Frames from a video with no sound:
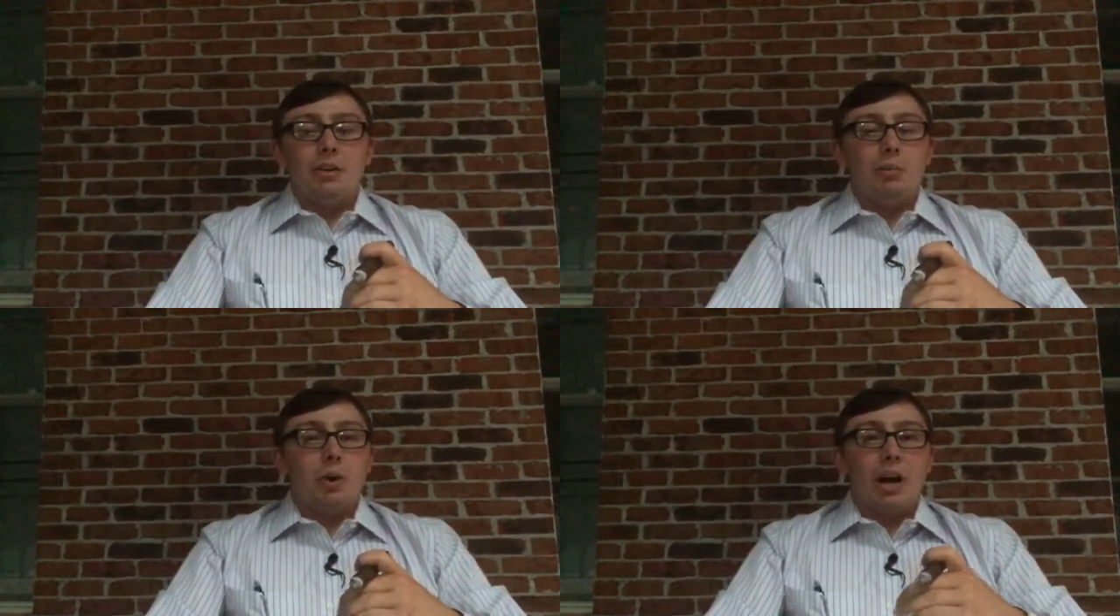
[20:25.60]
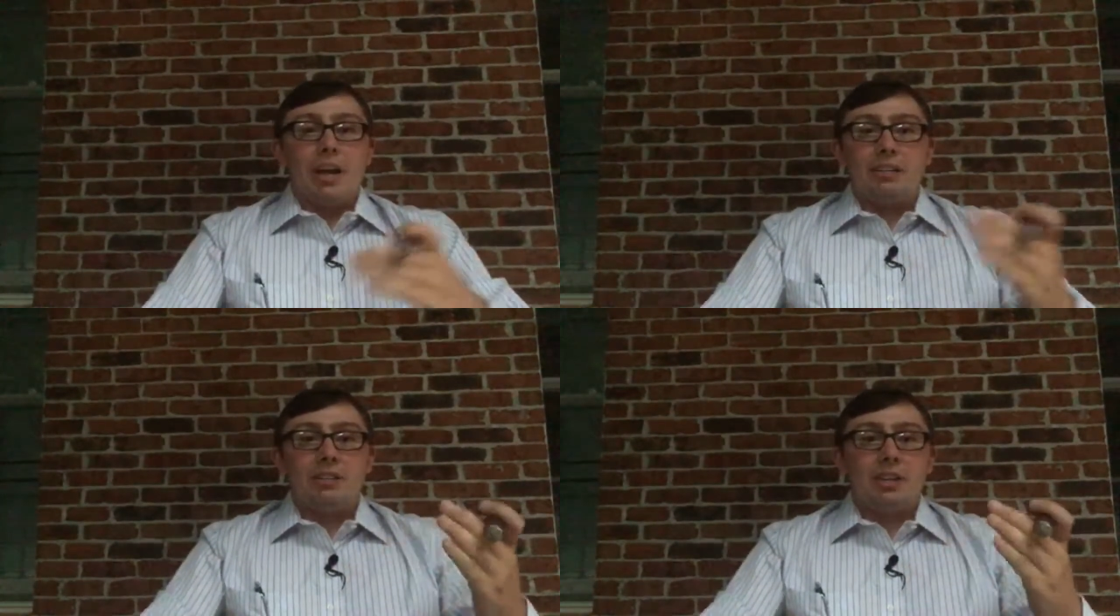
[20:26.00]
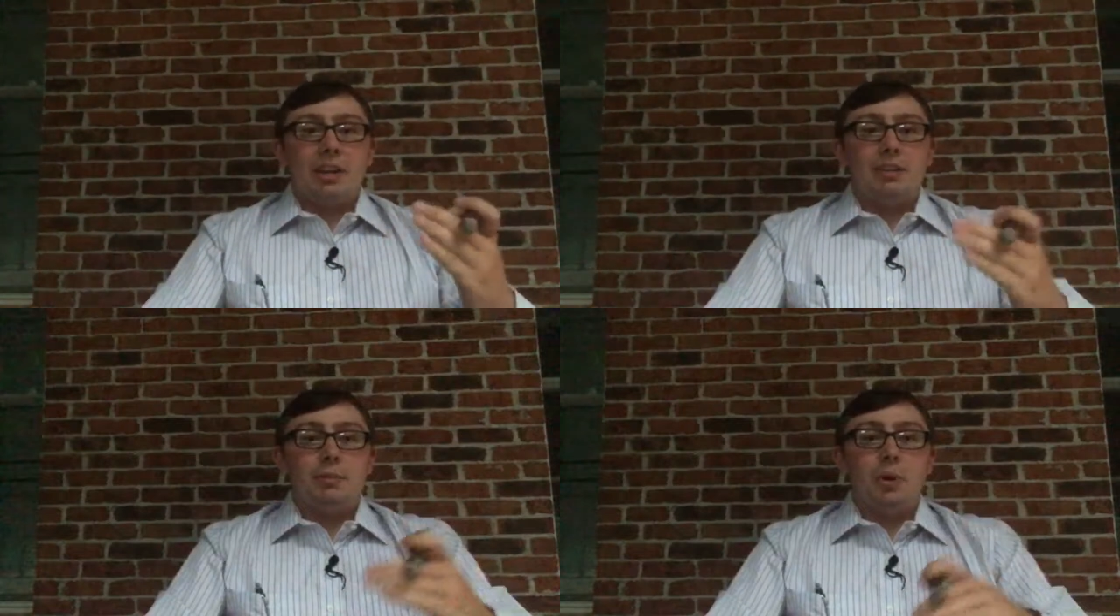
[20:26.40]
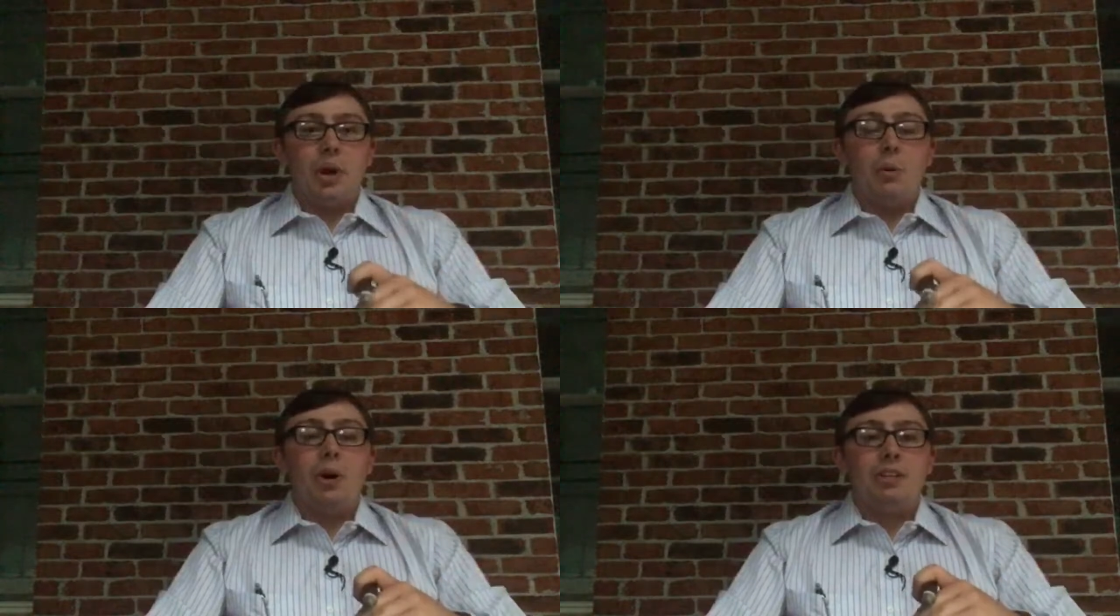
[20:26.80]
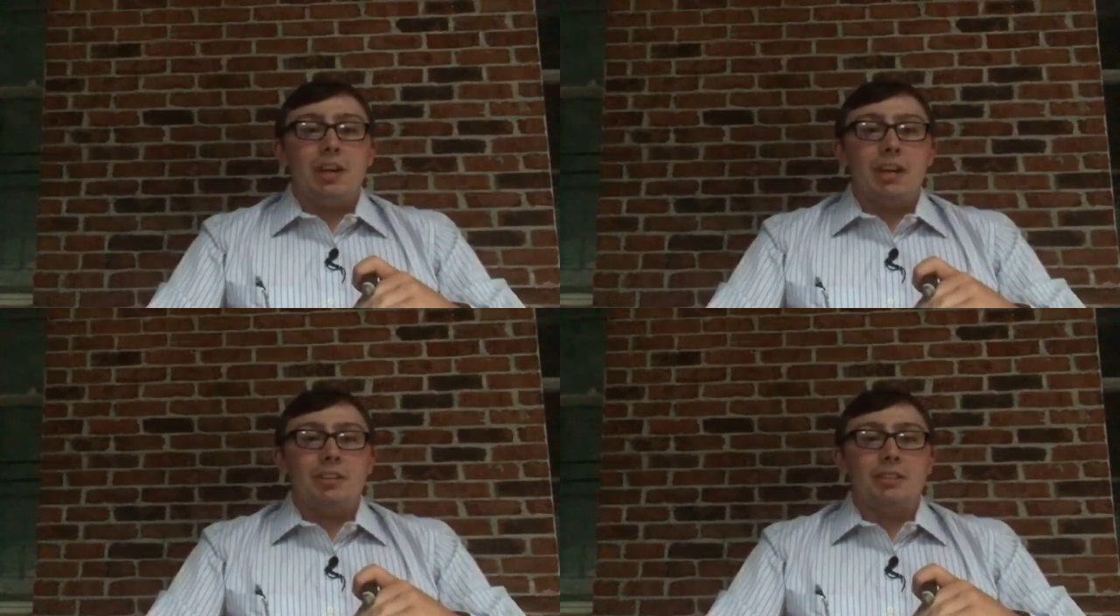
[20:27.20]
more I exercise, the more I want
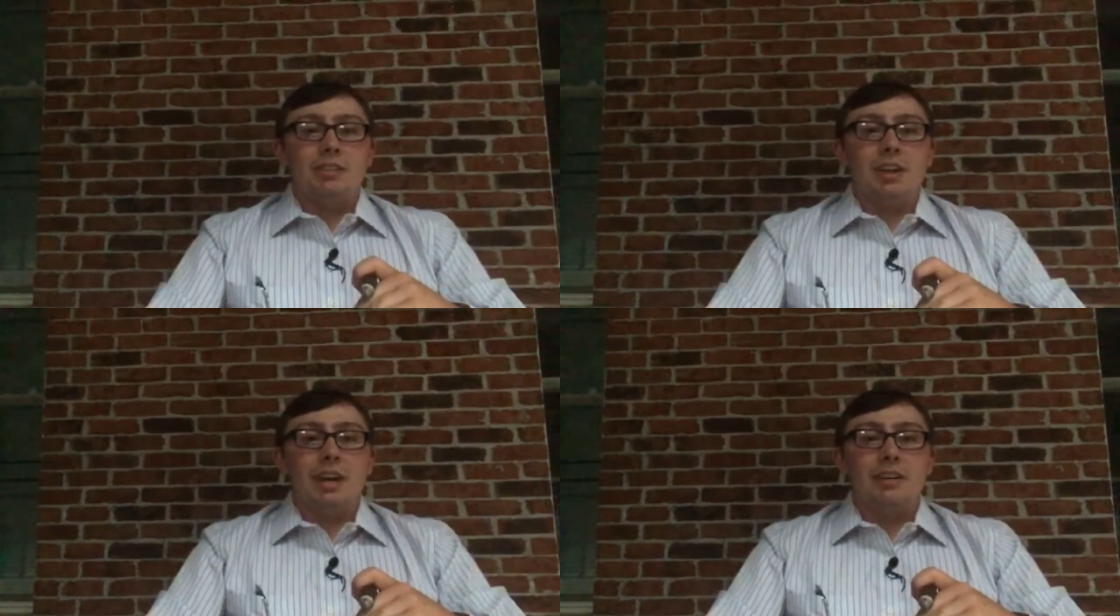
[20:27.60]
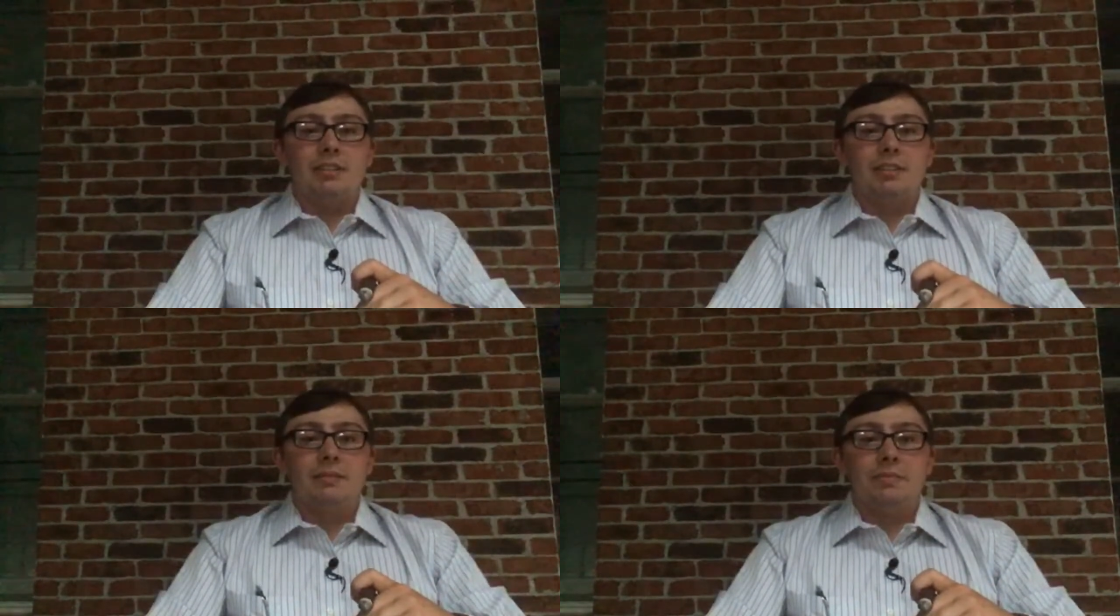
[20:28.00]
to exercise.